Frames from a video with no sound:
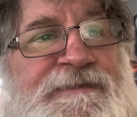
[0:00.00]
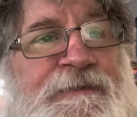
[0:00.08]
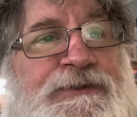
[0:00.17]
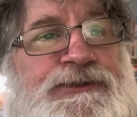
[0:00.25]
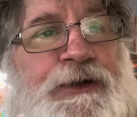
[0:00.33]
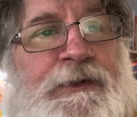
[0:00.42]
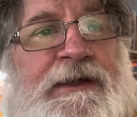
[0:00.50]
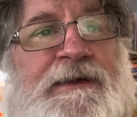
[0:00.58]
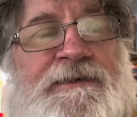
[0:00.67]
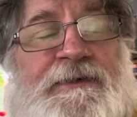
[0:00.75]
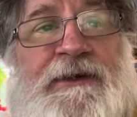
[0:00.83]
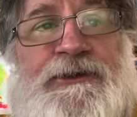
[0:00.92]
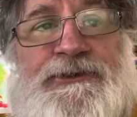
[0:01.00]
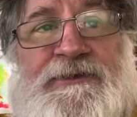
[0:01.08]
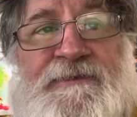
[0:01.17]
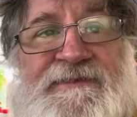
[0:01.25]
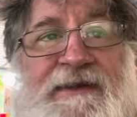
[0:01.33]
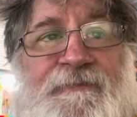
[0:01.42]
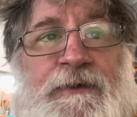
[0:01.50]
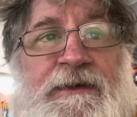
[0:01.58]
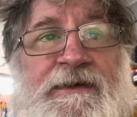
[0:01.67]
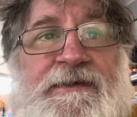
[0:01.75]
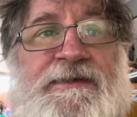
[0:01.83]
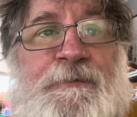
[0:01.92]
for a shocking duration of seven
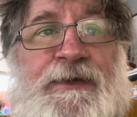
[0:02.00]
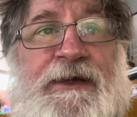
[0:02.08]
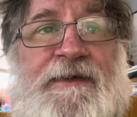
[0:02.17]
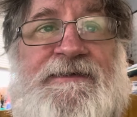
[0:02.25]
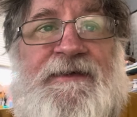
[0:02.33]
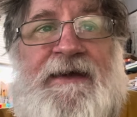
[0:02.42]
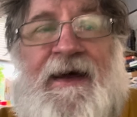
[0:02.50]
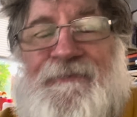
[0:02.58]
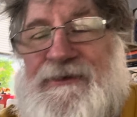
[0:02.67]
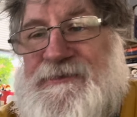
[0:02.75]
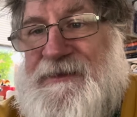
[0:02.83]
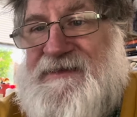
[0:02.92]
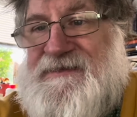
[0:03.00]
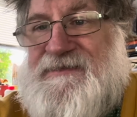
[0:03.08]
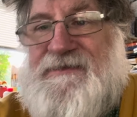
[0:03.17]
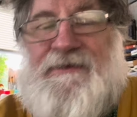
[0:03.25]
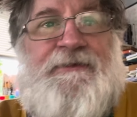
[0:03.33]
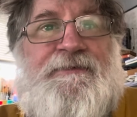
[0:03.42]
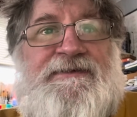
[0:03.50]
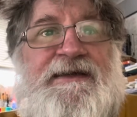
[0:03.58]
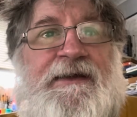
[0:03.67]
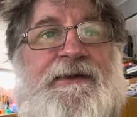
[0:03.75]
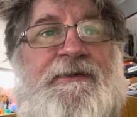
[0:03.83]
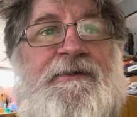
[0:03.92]
years compared to the average ministerial
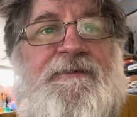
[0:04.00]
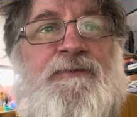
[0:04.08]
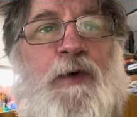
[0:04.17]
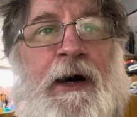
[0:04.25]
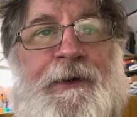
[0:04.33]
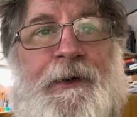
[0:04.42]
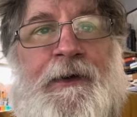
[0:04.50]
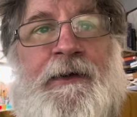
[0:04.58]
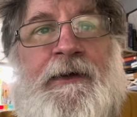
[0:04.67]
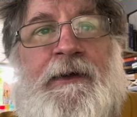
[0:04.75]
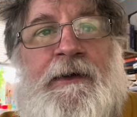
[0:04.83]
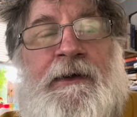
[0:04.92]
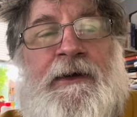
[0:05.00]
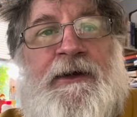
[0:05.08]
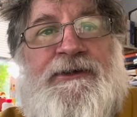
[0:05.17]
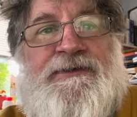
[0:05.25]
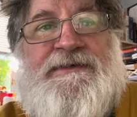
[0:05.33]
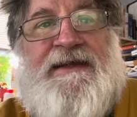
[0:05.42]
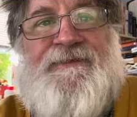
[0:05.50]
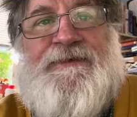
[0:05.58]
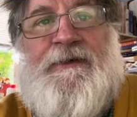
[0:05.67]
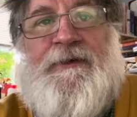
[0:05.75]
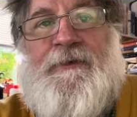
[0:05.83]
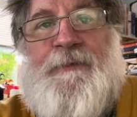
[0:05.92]
tenure of one. She was left
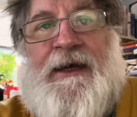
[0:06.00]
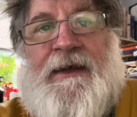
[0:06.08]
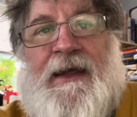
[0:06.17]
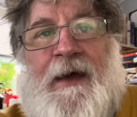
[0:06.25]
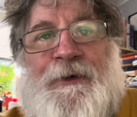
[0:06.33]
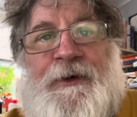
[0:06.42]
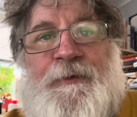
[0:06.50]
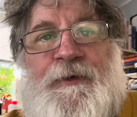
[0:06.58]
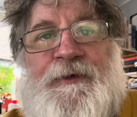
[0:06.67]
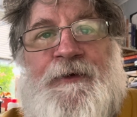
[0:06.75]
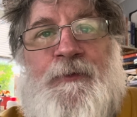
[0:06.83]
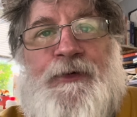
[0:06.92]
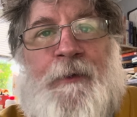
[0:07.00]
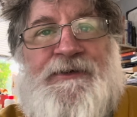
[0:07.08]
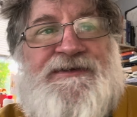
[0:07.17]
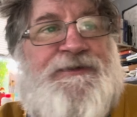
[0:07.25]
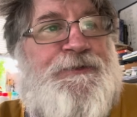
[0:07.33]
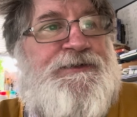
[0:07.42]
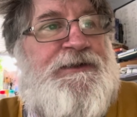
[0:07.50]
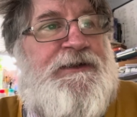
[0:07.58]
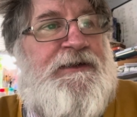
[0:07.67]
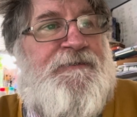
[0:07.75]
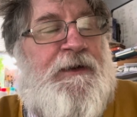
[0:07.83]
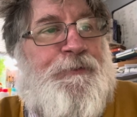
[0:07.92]
alone by Cameron with no proper scrutiny
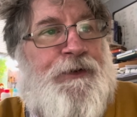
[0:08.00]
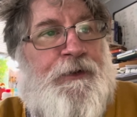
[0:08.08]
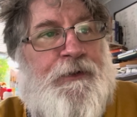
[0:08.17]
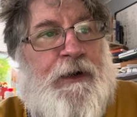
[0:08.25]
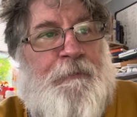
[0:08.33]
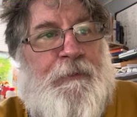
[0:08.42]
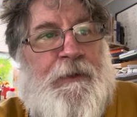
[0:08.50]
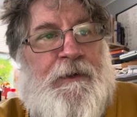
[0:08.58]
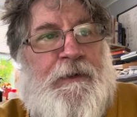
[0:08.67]
of her programme.